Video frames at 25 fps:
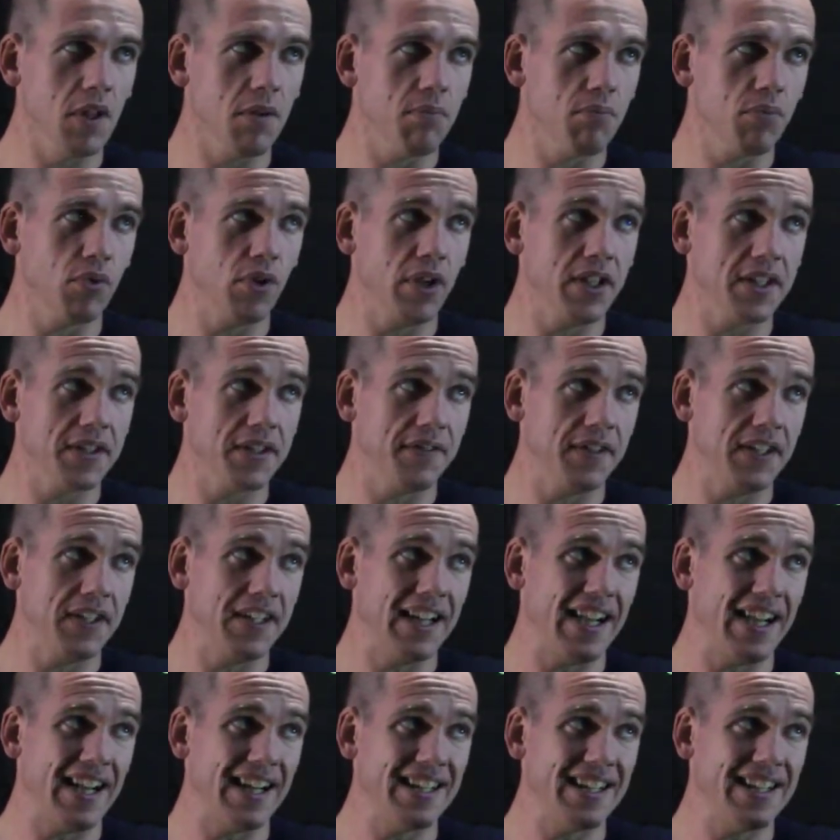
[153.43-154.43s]
plus v
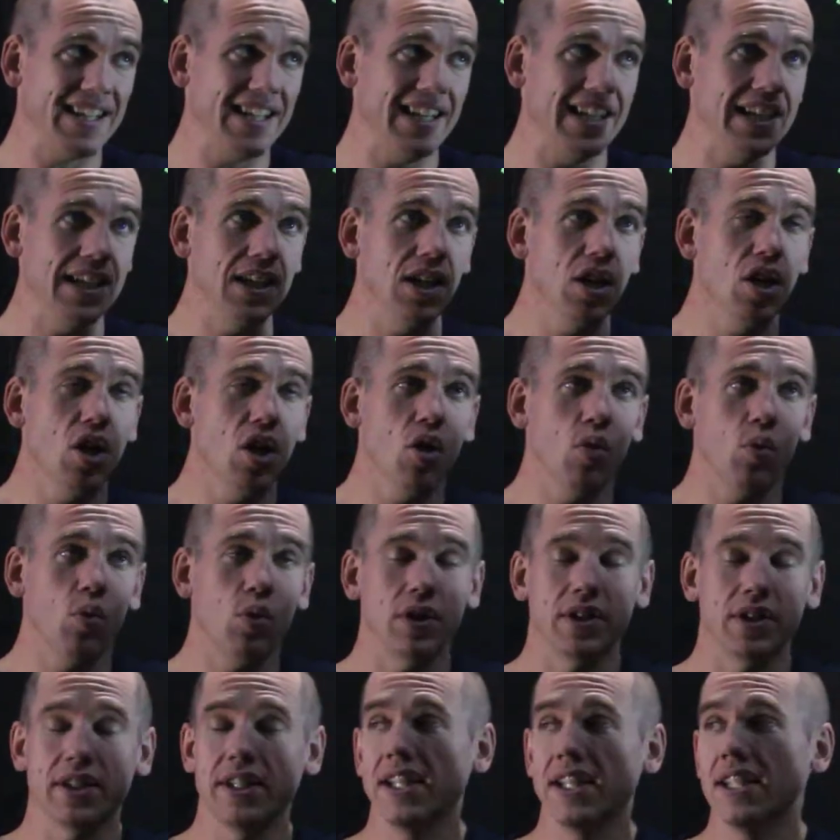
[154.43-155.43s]
naught t.
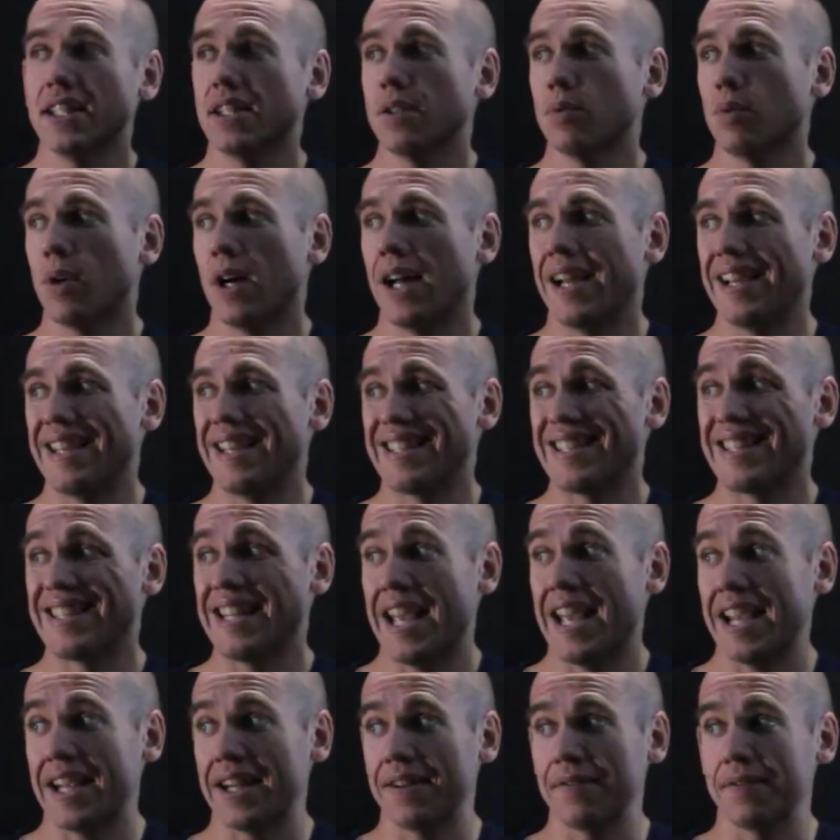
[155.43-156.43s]
Well, delta y is
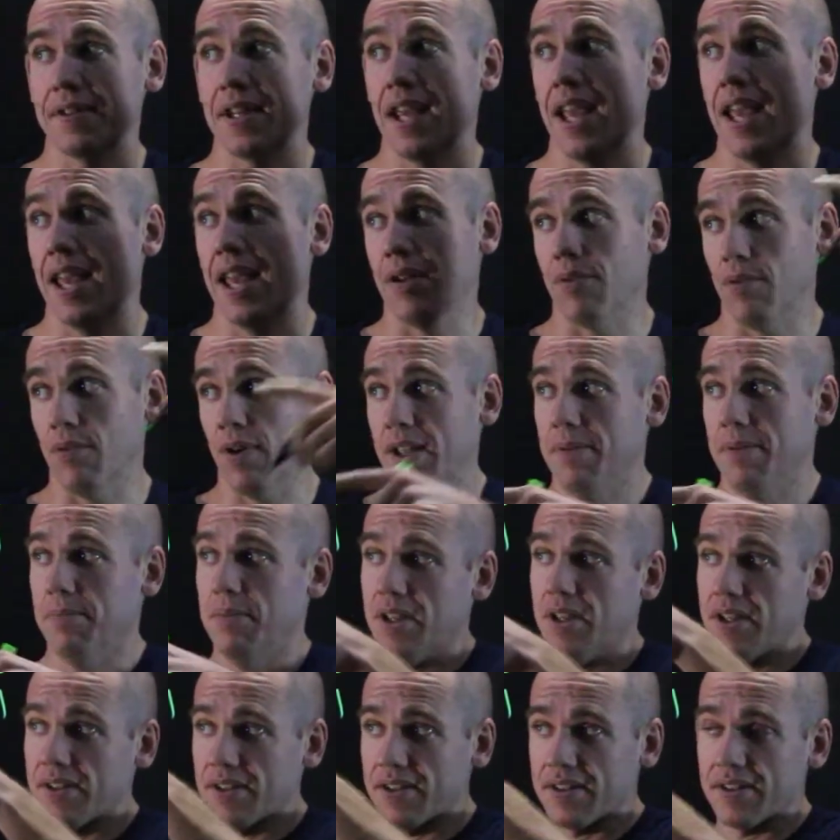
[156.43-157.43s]
negative 10, right?
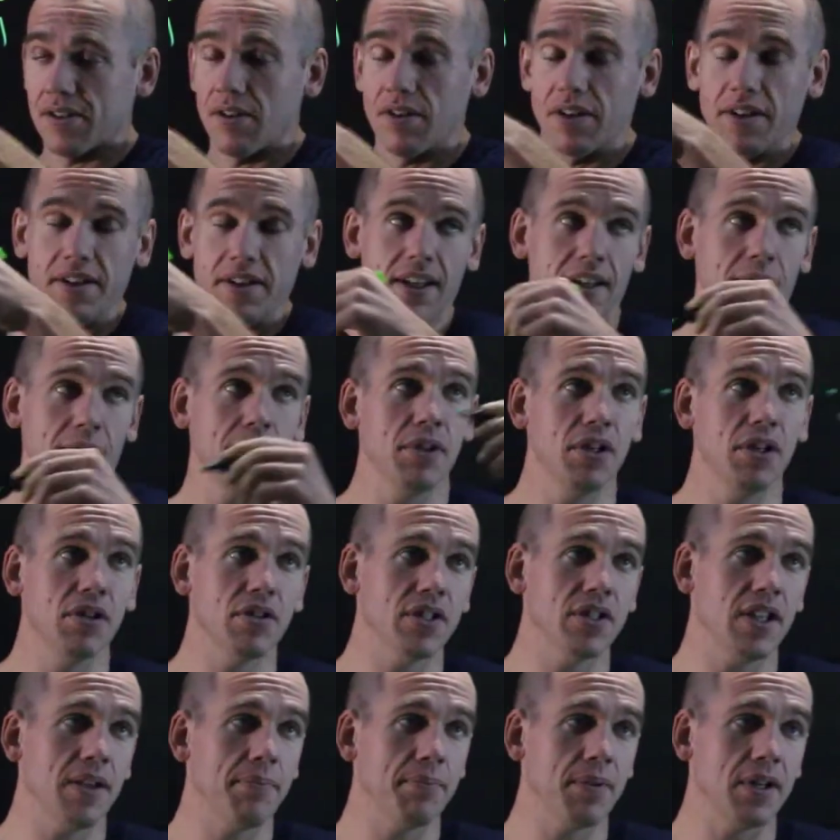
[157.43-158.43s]
Because it started 10
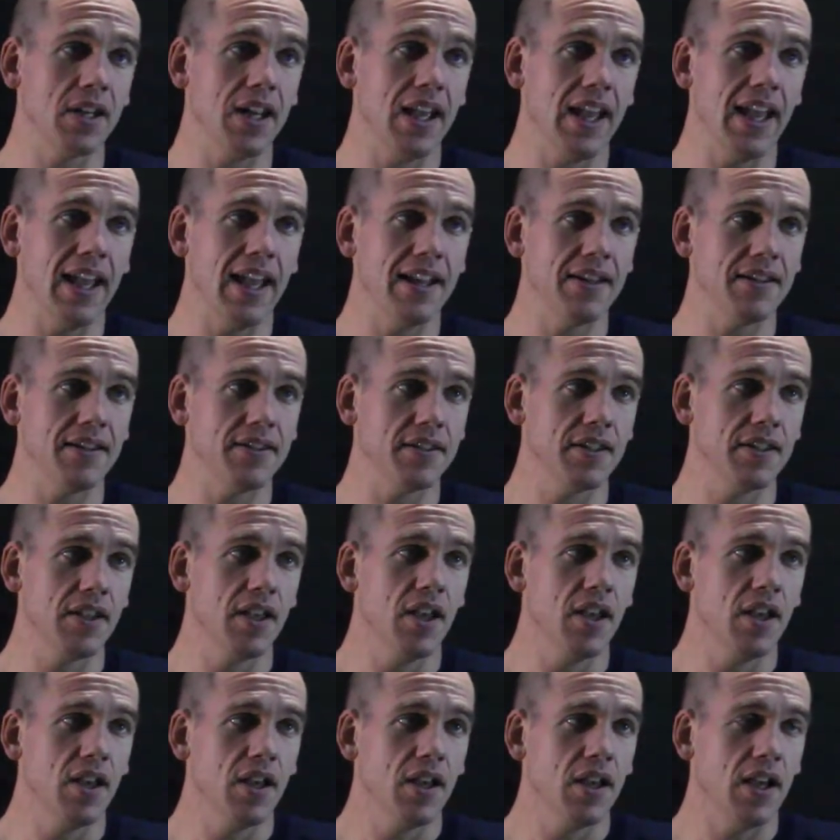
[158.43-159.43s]
meters up and ends
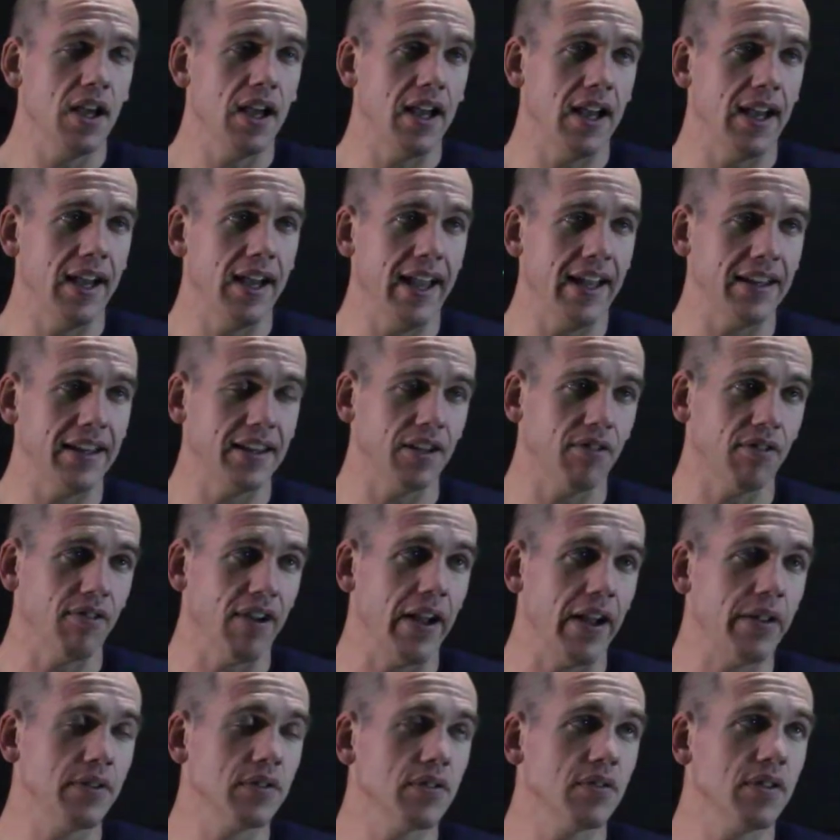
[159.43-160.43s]
at the
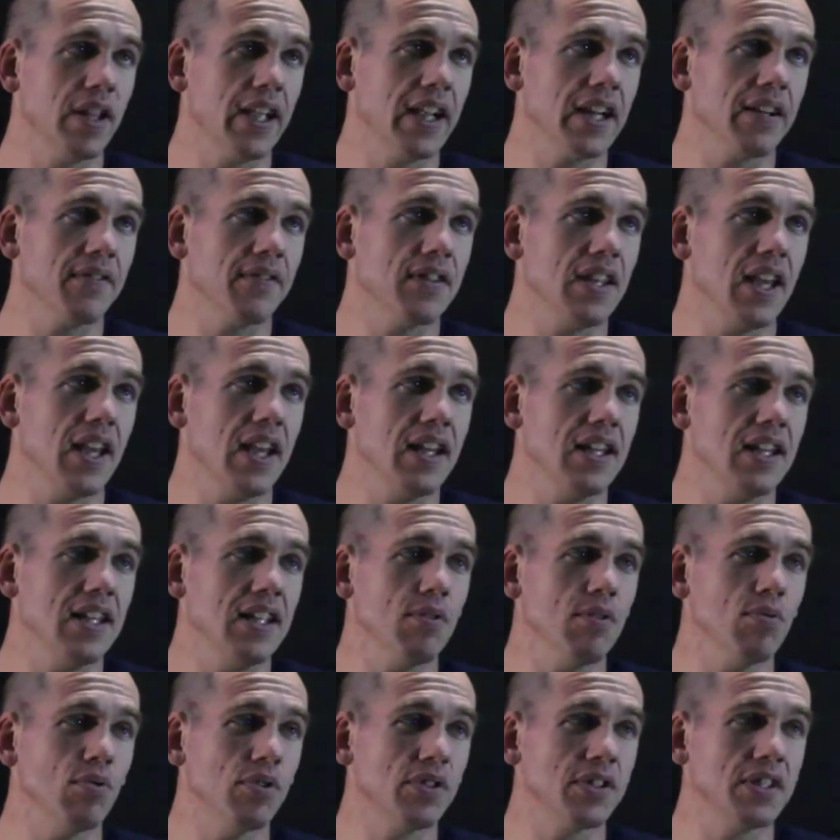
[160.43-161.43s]
ground. So negative 10
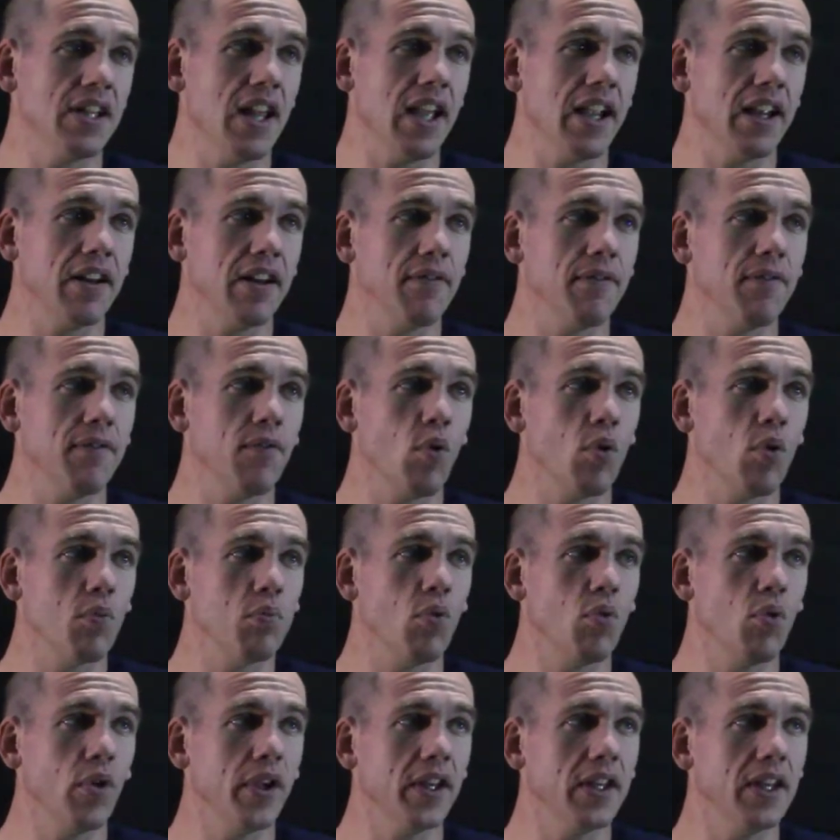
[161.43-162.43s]
equals negative
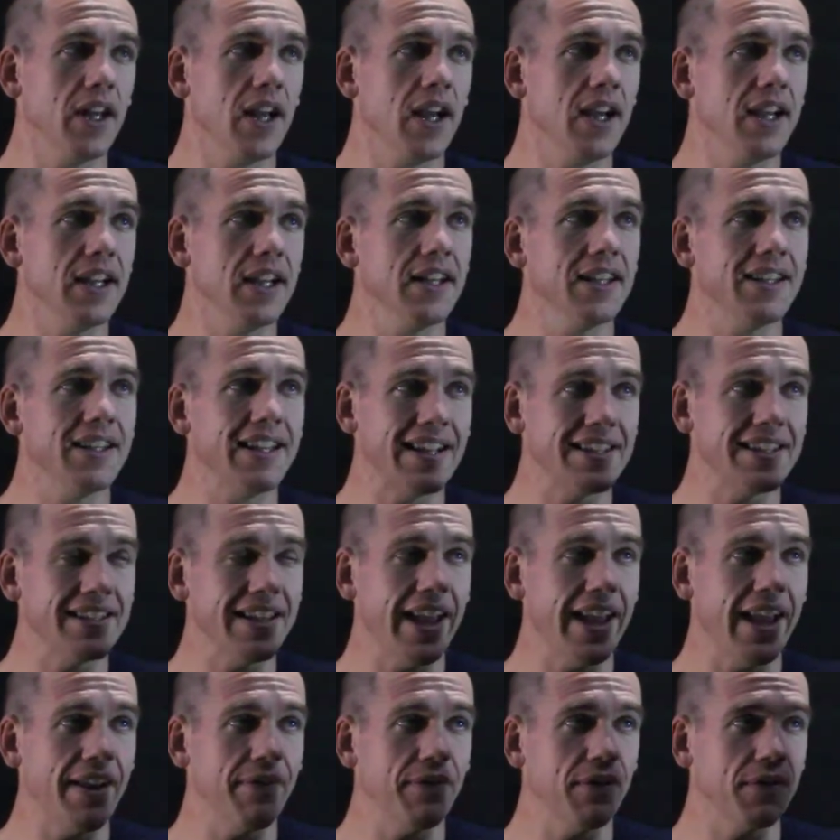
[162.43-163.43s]
4.9. That's
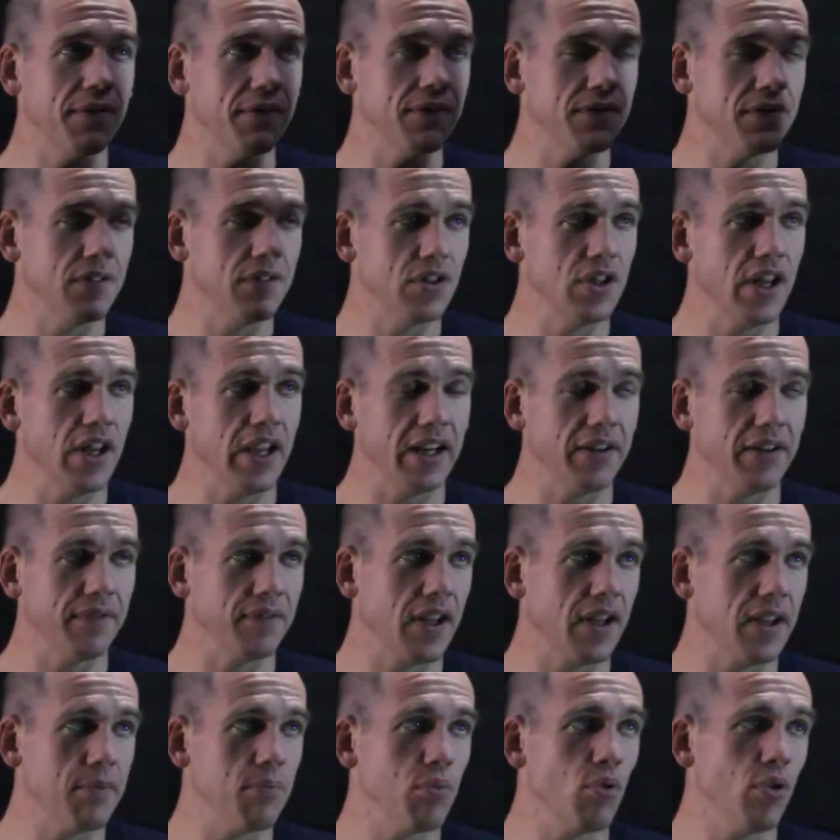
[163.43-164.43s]
half of negative
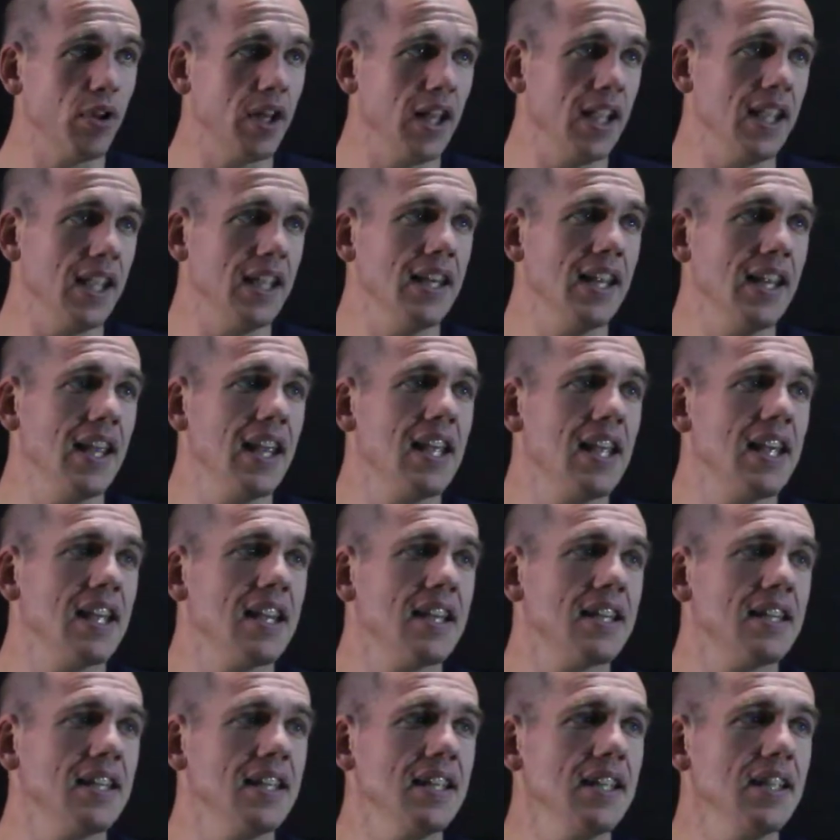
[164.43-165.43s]
9.8
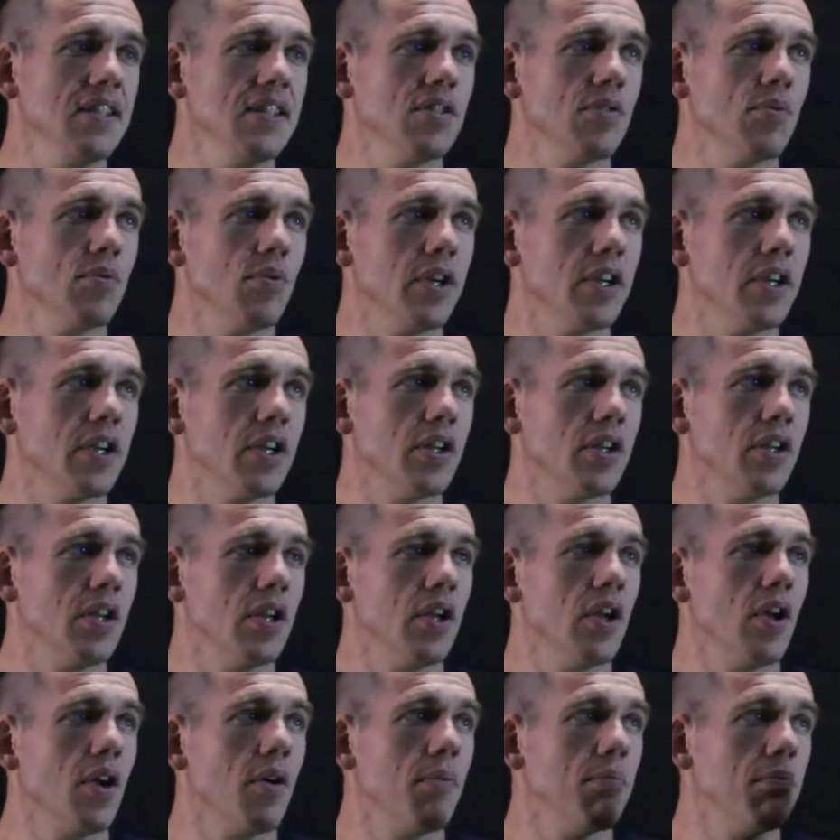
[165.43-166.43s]
t squared
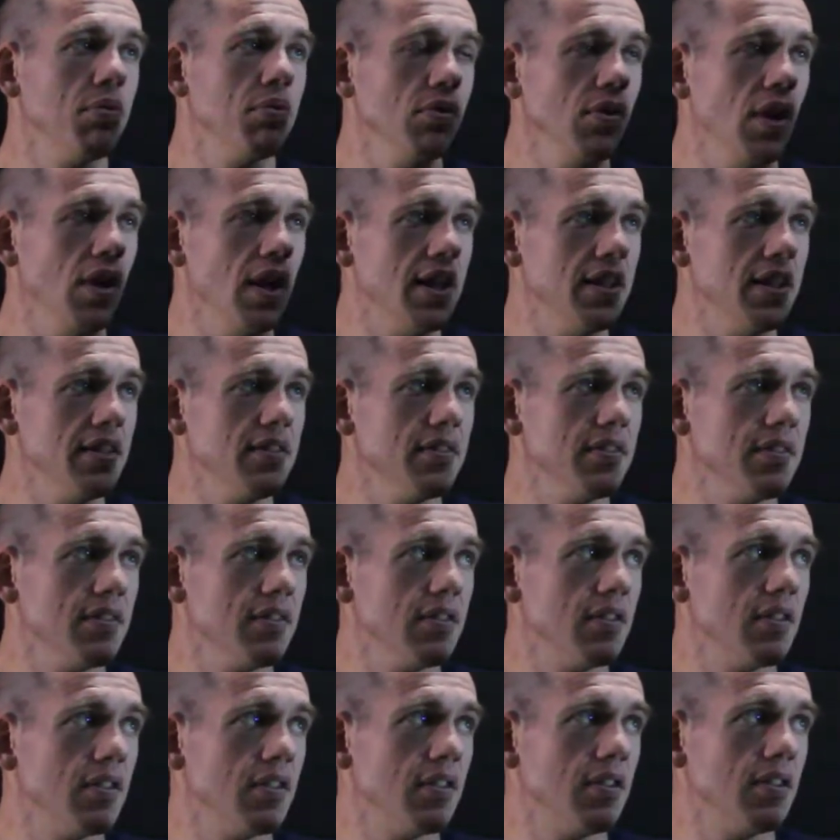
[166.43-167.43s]

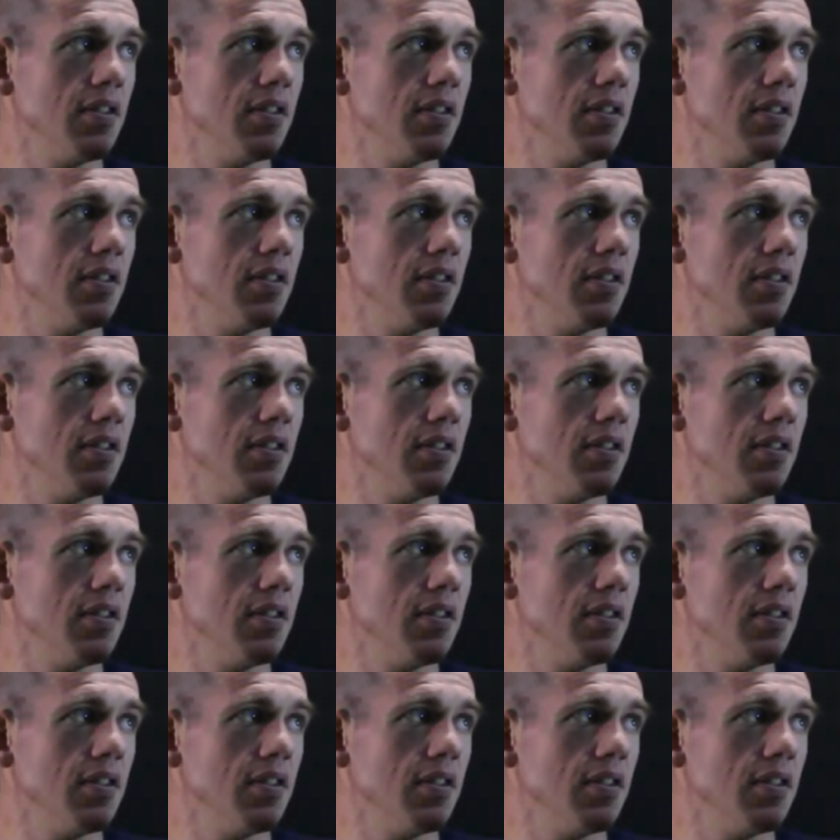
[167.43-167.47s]
plus